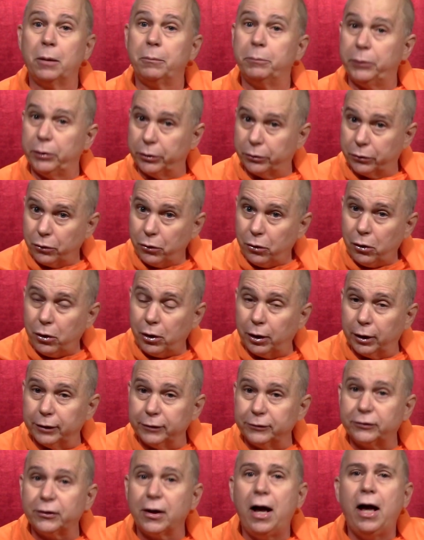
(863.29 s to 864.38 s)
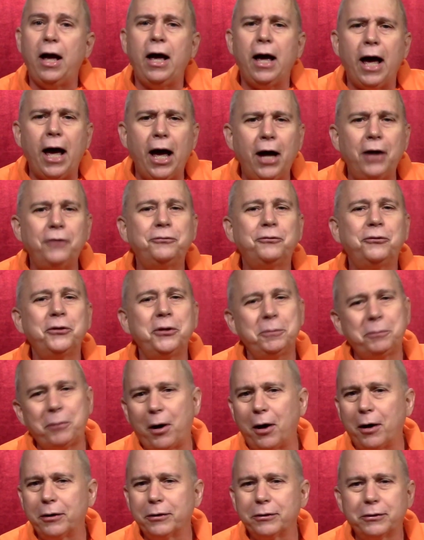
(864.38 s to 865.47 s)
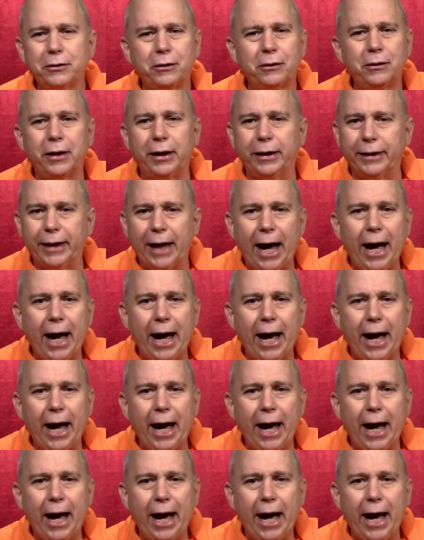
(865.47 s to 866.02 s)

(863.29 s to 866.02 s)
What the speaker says: because every particle and